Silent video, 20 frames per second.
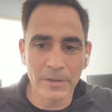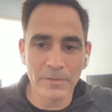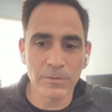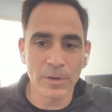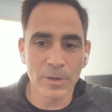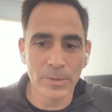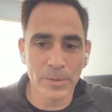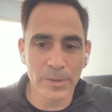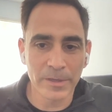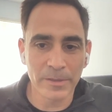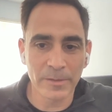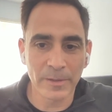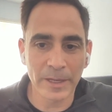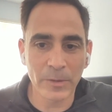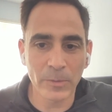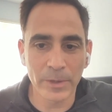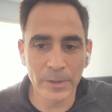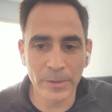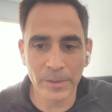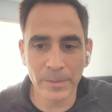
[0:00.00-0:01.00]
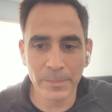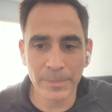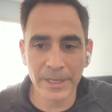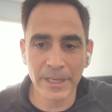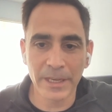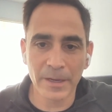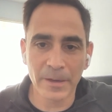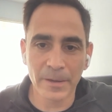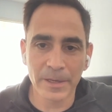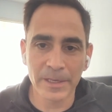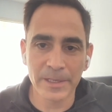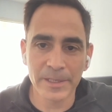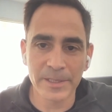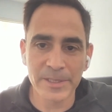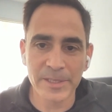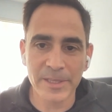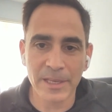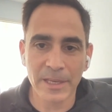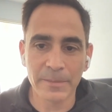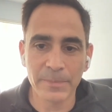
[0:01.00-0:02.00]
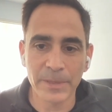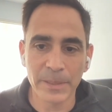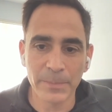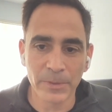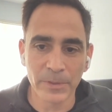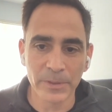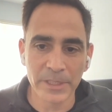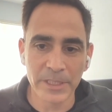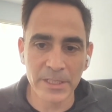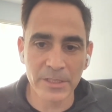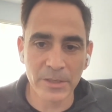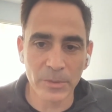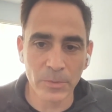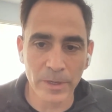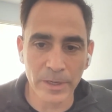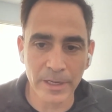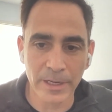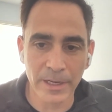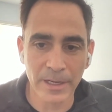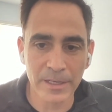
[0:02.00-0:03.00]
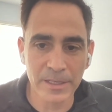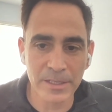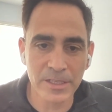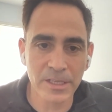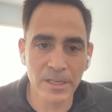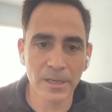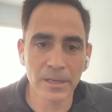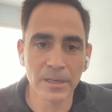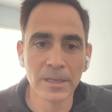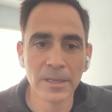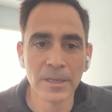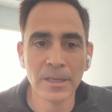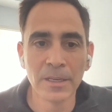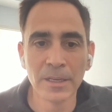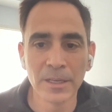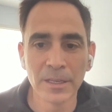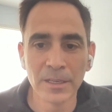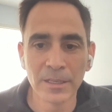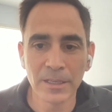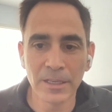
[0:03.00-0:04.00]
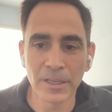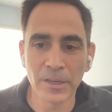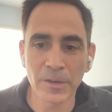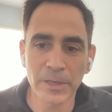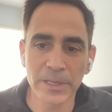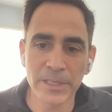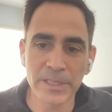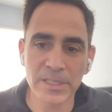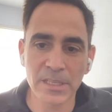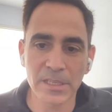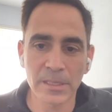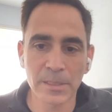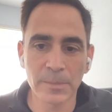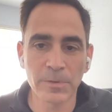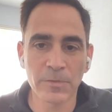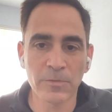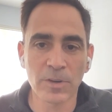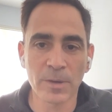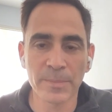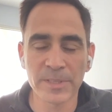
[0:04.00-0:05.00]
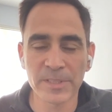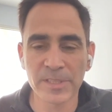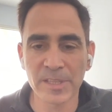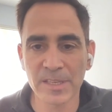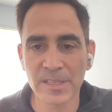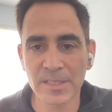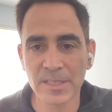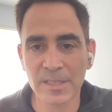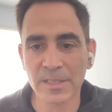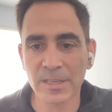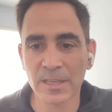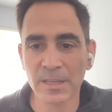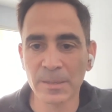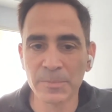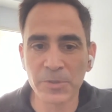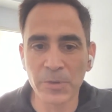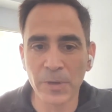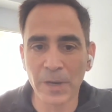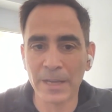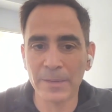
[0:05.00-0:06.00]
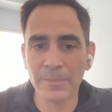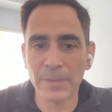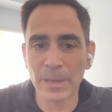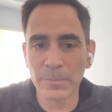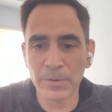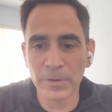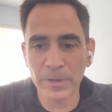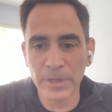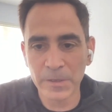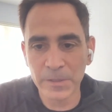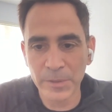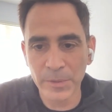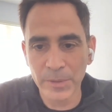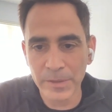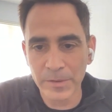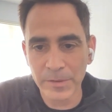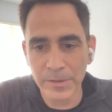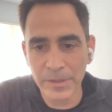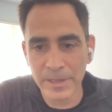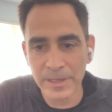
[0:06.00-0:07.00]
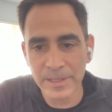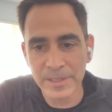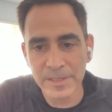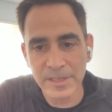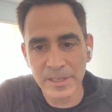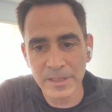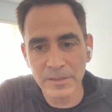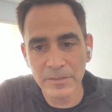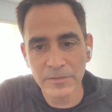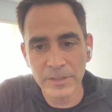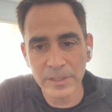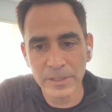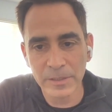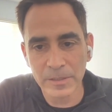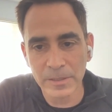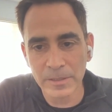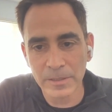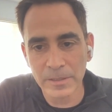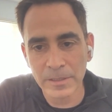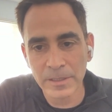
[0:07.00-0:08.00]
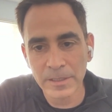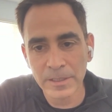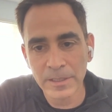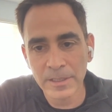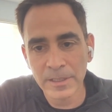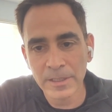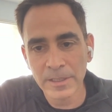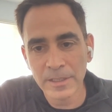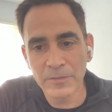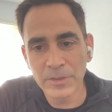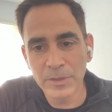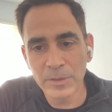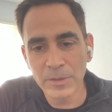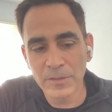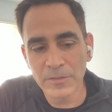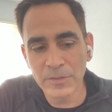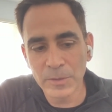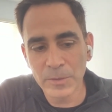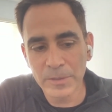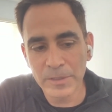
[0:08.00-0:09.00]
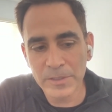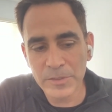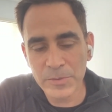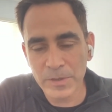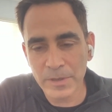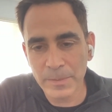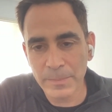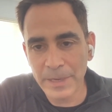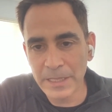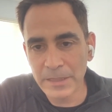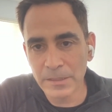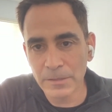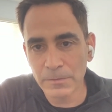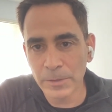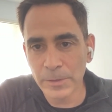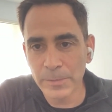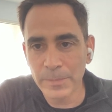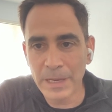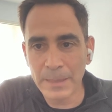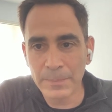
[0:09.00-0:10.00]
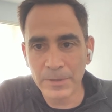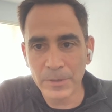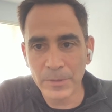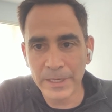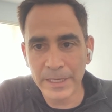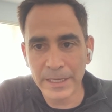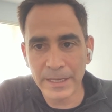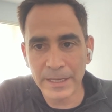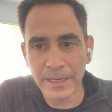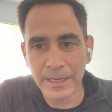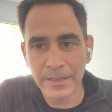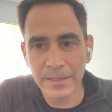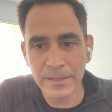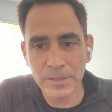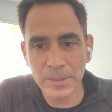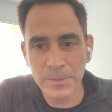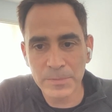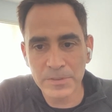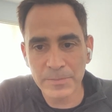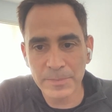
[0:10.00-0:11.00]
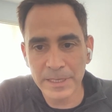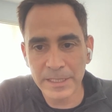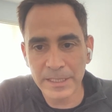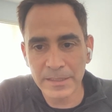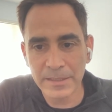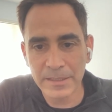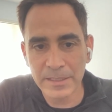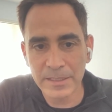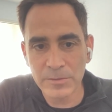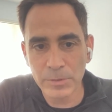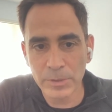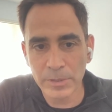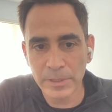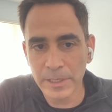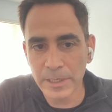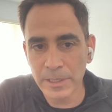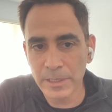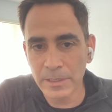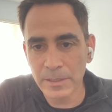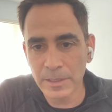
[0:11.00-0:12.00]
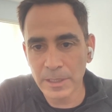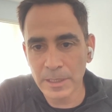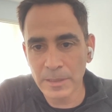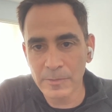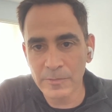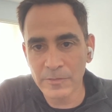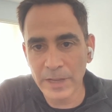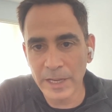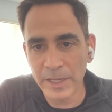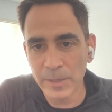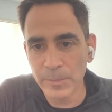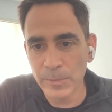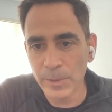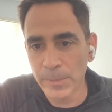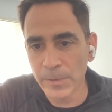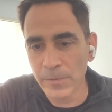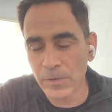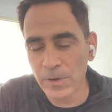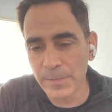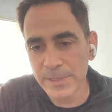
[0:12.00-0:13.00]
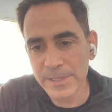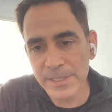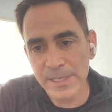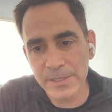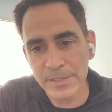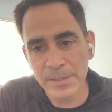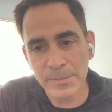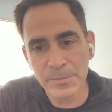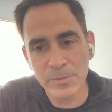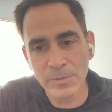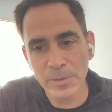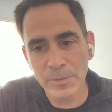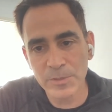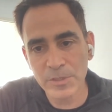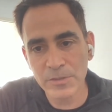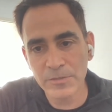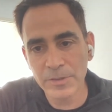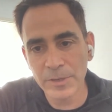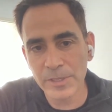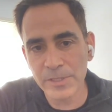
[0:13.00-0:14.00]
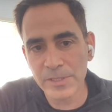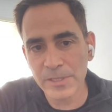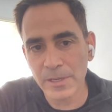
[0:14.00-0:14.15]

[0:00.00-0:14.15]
forward? Like, what are the big areas that people need to work on to increase the performance of these systems, or add memory, or do other things that you feel are, if you were to sort of paint the roadmap going ahead in terms of making these really valuable performance systems, what would you focus